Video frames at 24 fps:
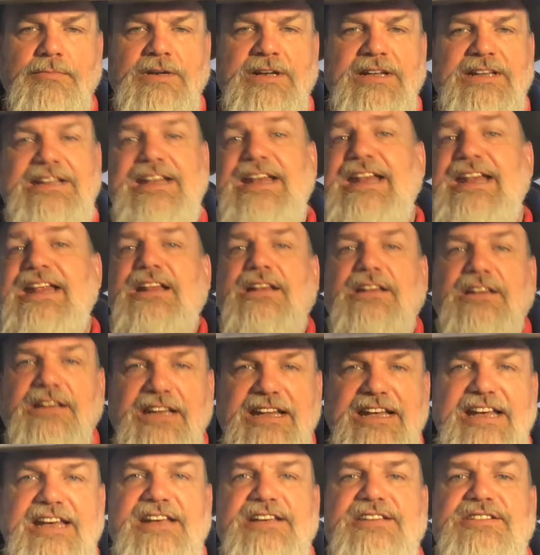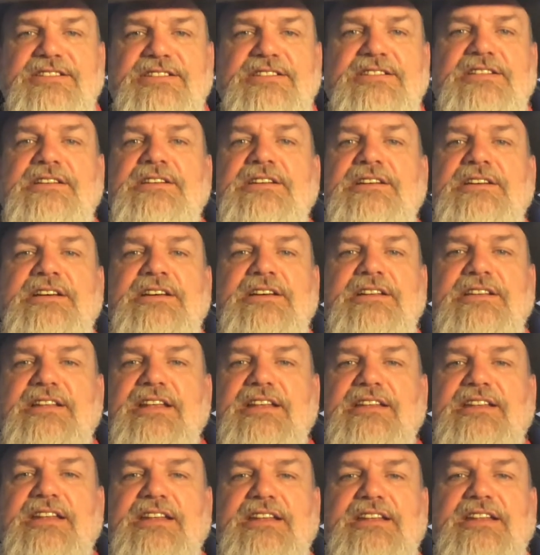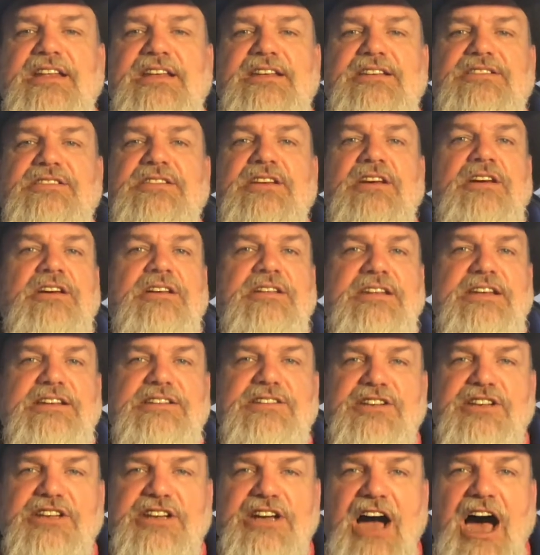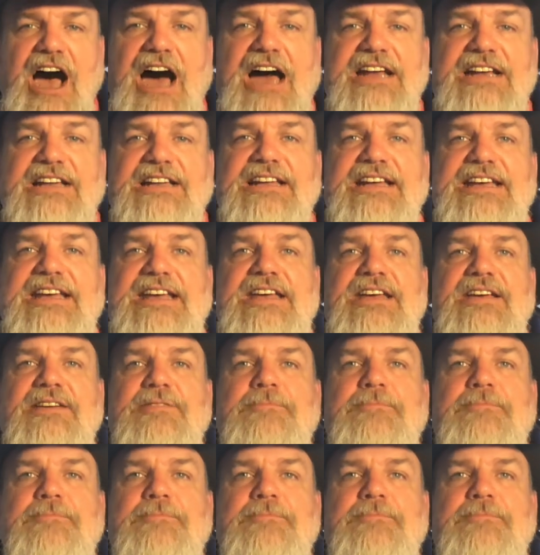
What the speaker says: And then he lists these godly